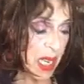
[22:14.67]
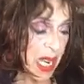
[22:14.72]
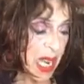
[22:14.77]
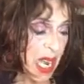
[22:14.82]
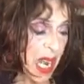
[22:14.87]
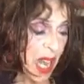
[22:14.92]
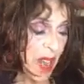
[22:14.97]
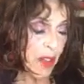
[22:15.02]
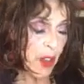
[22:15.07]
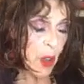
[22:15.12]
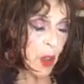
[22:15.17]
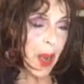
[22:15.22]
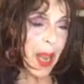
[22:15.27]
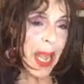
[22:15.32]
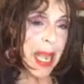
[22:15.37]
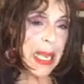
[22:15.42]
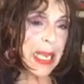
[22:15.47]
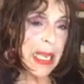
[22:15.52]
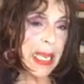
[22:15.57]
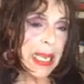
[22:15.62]
a
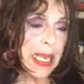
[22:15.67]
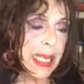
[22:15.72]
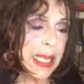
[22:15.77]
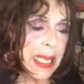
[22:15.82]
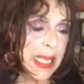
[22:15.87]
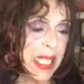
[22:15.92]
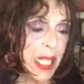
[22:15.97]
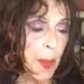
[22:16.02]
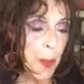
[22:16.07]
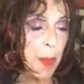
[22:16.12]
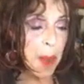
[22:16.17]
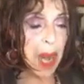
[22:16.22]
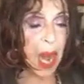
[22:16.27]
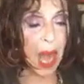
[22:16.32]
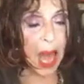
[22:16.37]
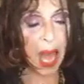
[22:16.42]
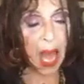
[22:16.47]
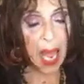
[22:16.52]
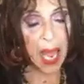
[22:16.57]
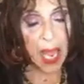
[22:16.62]
never-ending
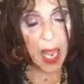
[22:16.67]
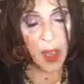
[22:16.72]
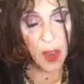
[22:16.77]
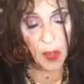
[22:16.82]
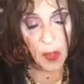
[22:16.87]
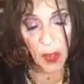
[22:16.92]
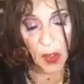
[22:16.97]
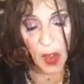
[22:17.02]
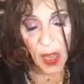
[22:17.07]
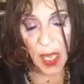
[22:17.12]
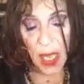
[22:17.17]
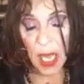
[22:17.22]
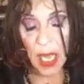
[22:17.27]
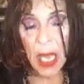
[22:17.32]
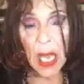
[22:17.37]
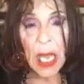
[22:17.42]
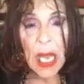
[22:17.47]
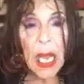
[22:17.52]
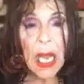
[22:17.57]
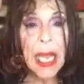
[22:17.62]
supply of
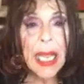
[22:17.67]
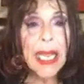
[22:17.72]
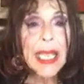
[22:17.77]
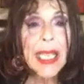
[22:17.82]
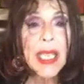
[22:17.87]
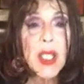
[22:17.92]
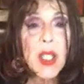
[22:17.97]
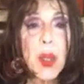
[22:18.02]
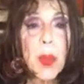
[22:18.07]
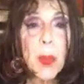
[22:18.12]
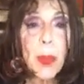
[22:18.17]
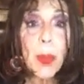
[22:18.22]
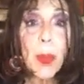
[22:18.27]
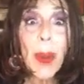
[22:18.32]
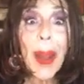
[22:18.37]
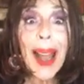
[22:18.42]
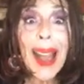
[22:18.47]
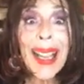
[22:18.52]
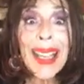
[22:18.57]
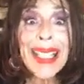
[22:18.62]

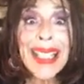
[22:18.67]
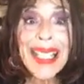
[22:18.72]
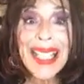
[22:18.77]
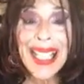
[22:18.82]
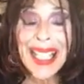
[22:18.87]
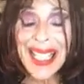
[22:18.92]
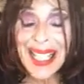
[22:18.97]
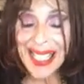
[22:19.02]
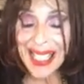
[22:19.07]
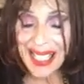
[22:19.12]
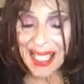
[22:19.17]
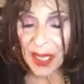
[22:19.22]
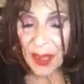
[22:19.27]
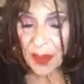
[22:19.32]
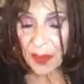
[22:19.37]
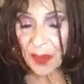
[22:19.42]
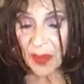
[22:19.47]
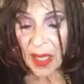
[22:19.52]
surprises.